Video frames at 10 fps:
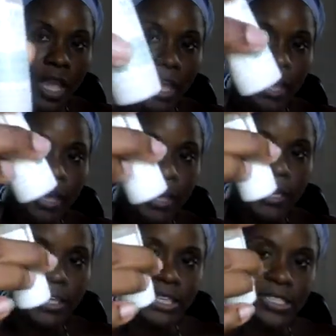
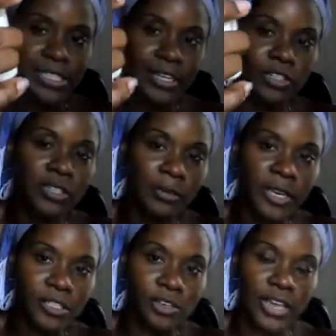and it settles a
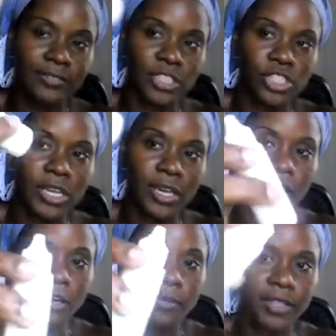bit, so you have to shake it
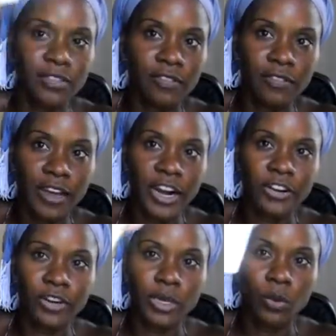up. It's
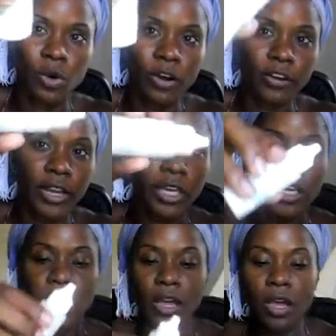very watery,
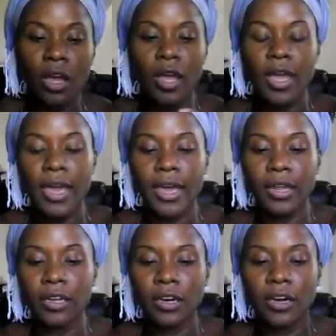
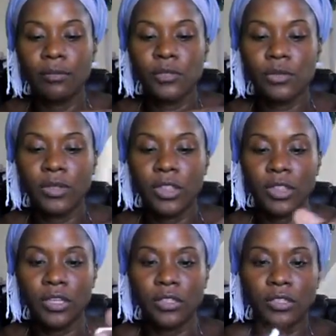and it comes with
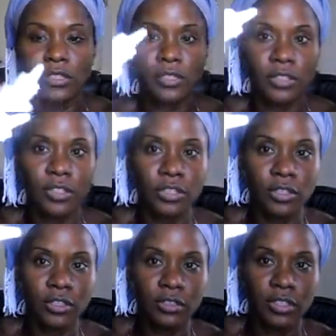this
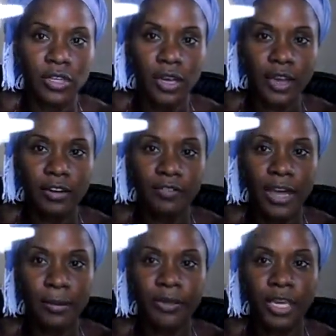little kind of
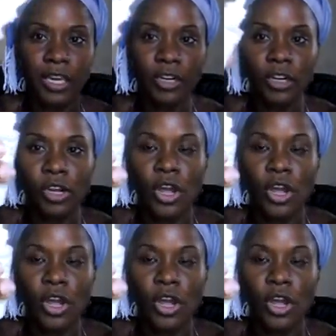applicator.